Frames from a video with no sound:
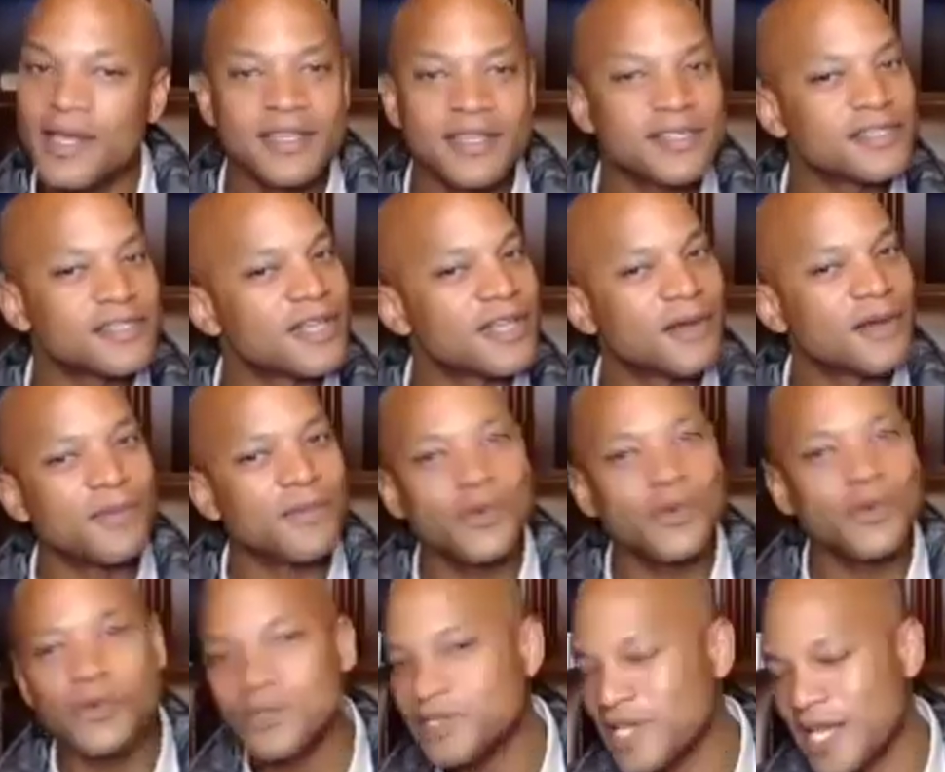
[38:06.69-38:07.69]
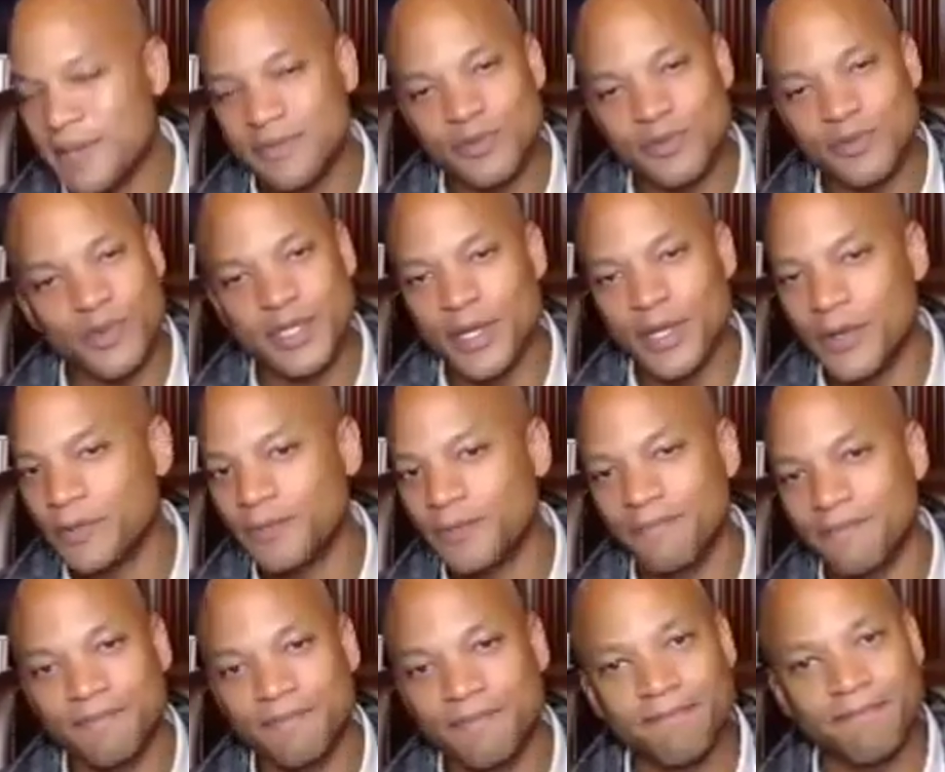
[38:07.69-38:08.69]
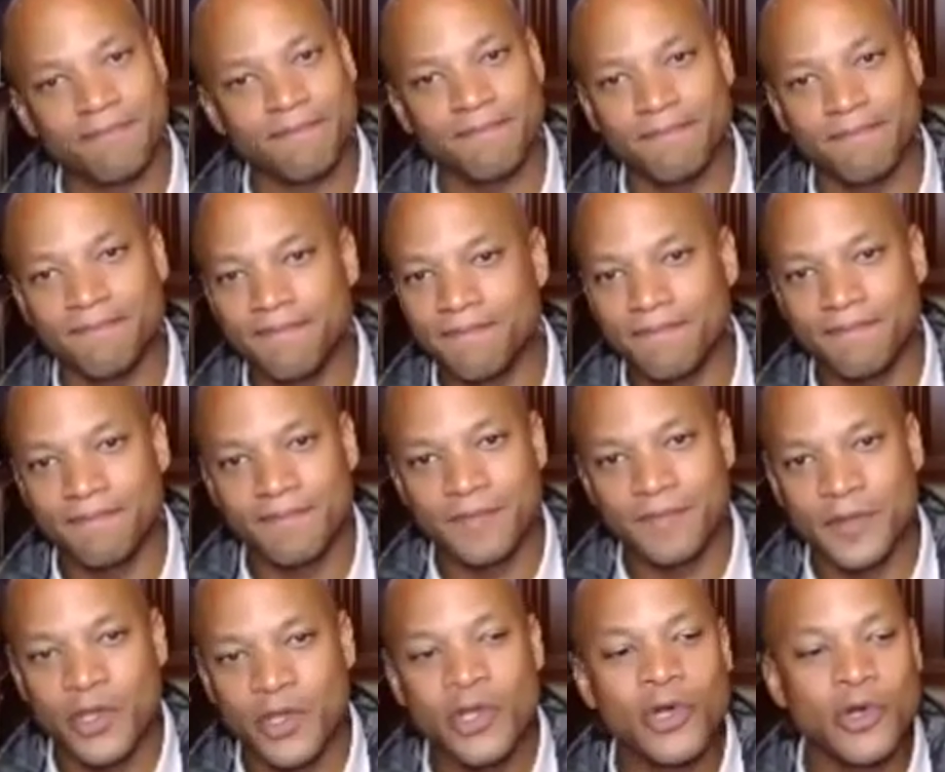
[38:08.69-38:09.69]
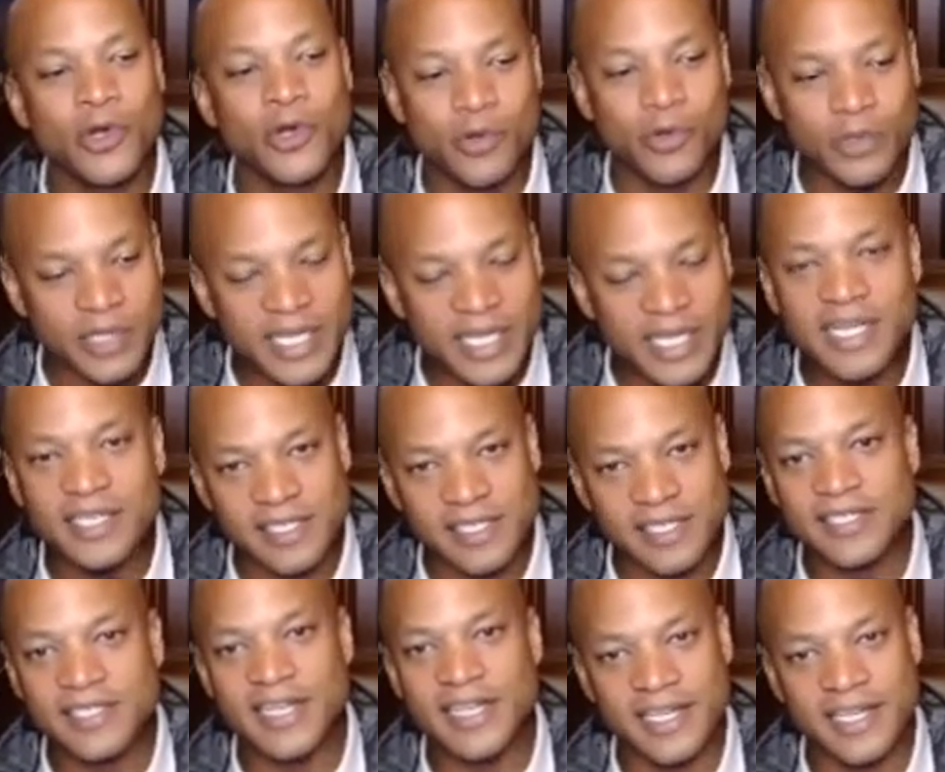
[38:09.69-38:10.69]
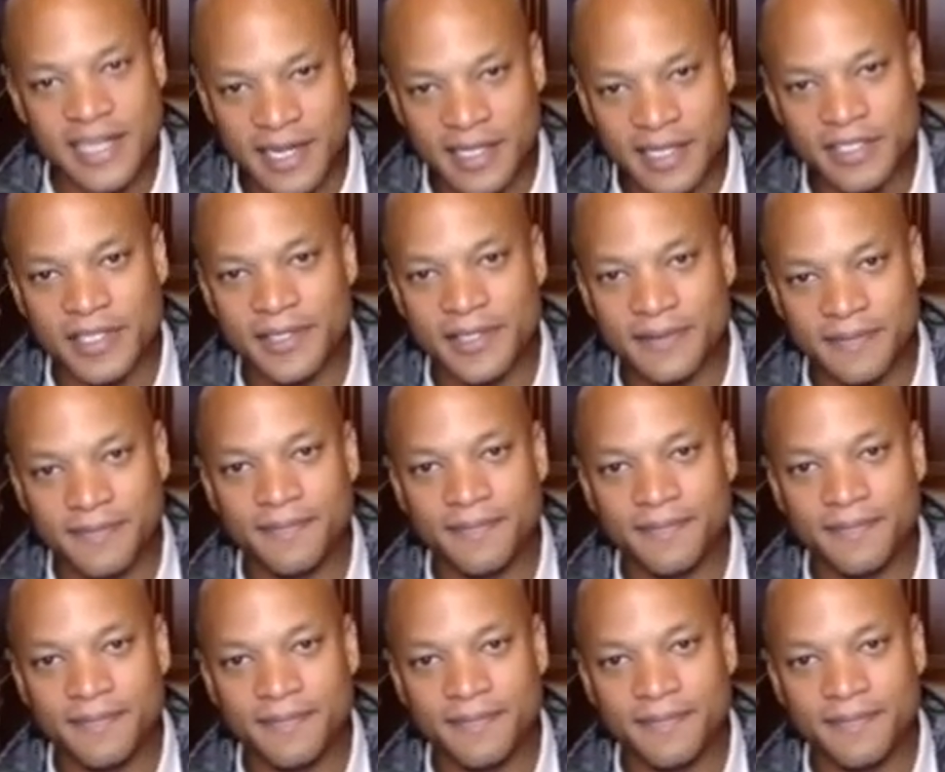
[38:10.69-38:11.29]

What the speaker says: some whose names we don't, who need us to stay diligent,